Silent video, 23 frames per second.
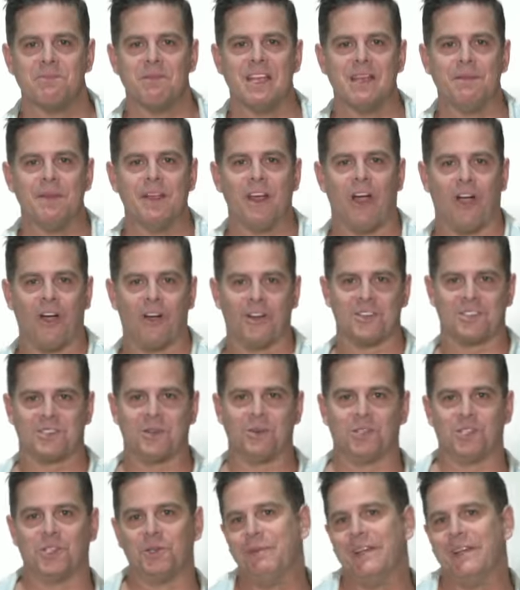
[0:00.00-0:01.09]
that maybe aren't on
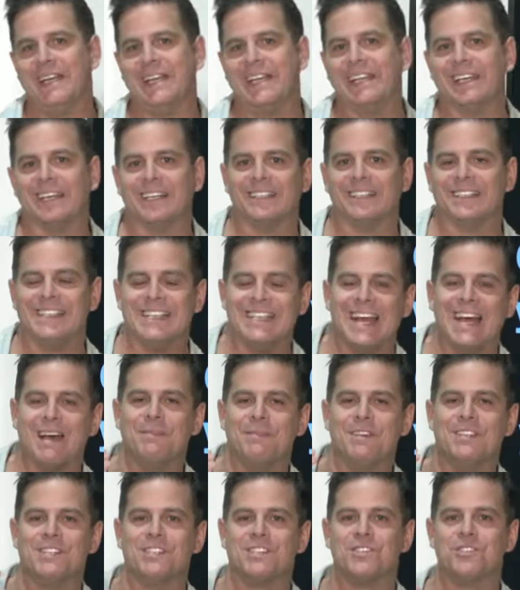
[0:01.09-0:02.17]
social media. DM
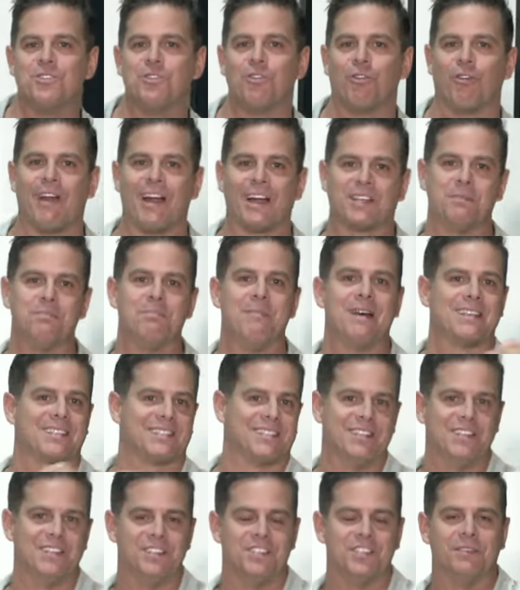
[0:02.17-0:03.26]
is direct
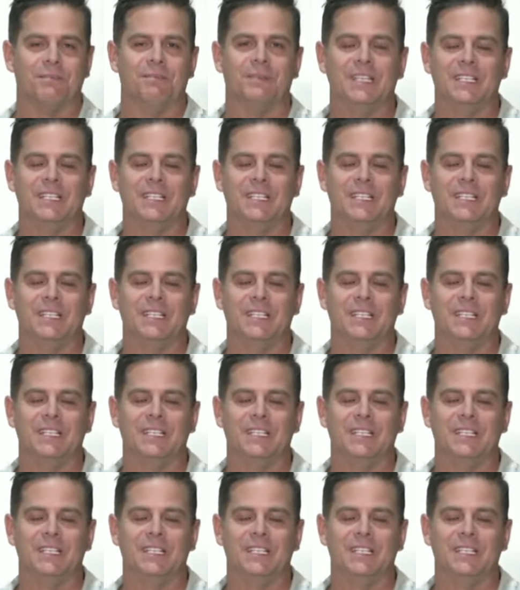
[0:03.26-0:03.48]
message.